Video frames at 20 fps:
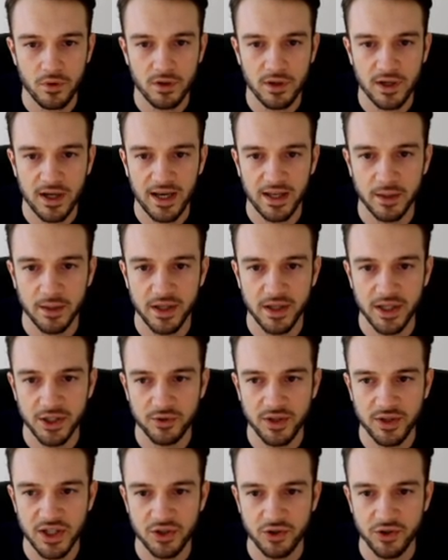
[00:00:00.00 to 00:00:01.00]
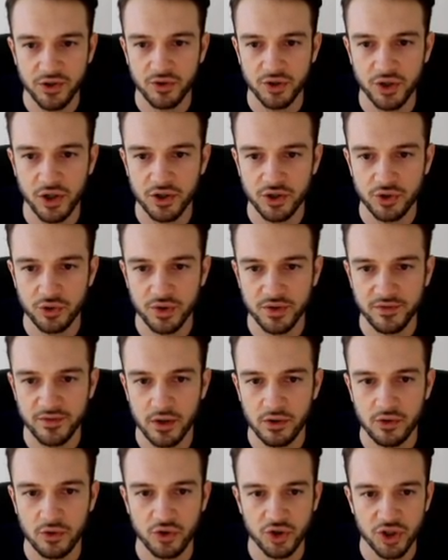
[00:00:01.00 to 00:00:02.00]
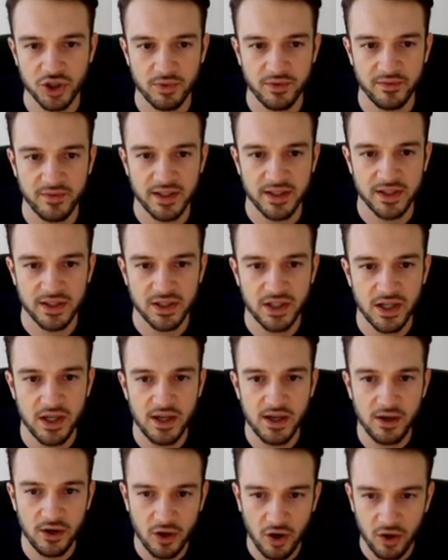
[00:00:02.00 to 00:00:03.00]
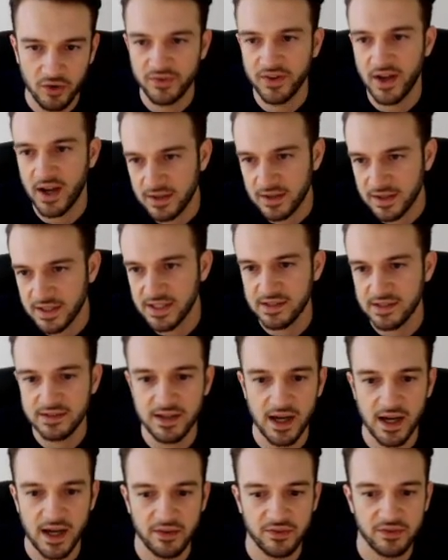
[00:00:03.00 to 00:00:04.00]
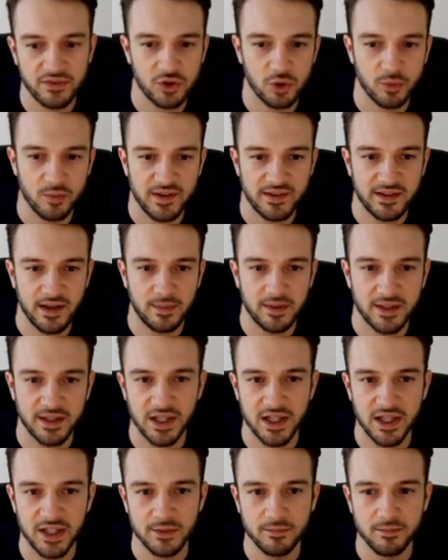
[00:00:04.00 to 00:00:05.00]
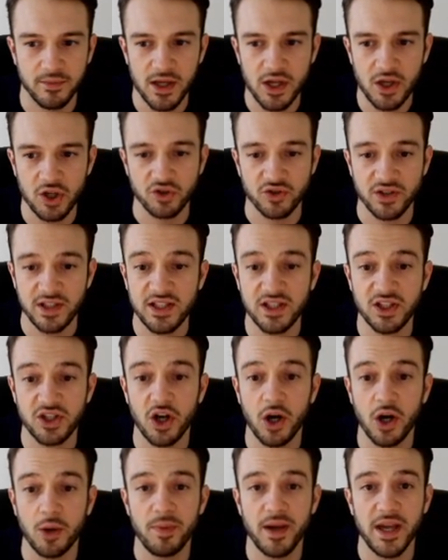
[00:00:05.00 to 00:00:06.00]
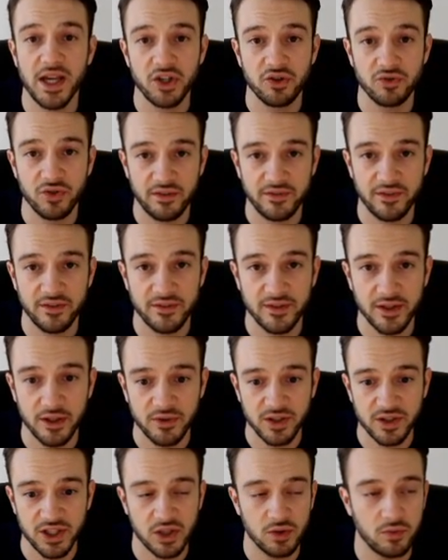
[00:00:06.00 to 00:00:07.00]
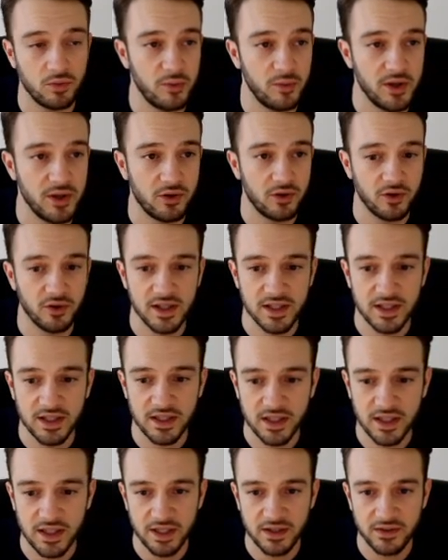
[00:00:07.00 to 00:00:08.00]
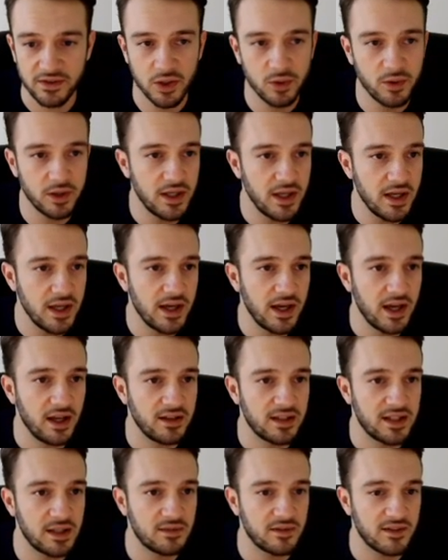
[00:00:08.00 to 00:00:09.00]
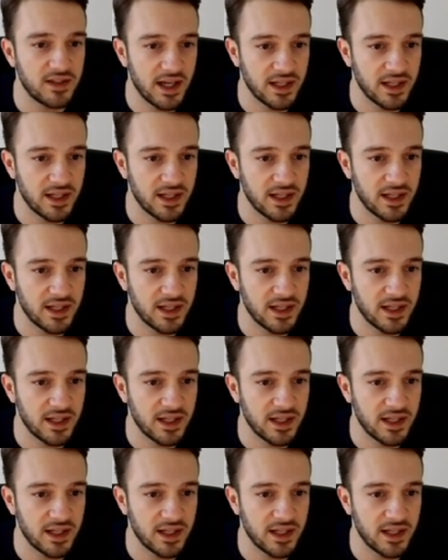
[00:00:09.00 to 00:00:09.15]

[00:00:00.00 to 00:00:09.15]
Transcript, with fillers: calendar page. Okay, so those are sort of our custom events, contact leads and submit application. So this is our paid traffic flow. This is what we are currently uh, doing. In terms of the